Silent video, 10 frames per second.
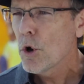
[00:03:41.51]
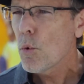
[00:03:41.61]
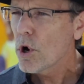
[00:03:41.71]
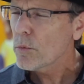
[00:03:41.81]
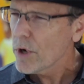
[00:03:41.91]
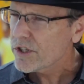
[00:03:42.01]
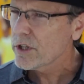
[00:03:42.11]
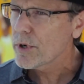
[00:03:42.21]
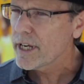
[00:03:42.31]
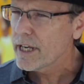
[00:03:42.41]
One was
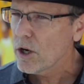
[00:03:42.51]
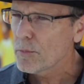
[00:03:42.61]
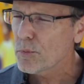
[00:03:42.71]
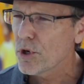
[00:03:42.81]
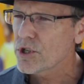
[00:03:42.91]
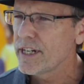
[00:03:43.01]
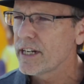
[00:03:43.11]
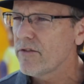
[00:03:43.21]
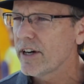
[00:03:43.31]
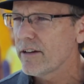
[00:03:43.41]
that we helped Bridge
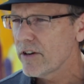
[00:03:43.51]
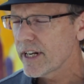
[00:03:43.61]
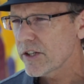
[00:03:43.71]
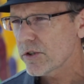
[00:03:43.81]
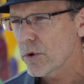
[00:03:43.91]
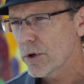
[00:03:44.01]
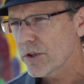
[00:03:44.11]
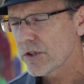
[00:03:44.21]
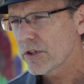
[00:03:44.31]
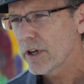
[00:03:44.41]
identify a funding
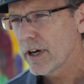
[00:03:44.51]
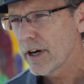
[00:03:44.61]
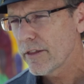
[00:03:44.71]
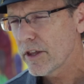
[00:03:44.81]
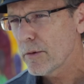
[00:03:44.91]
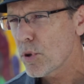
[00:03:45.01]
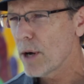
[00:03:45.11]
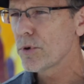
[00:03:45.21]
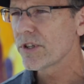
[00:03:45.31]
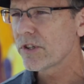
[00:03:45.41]
source, the
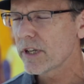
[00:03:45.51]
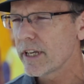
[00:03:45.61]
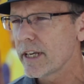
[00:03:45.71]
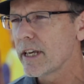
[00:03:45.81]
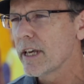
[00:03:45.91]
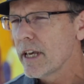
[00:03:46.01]
Prop 1C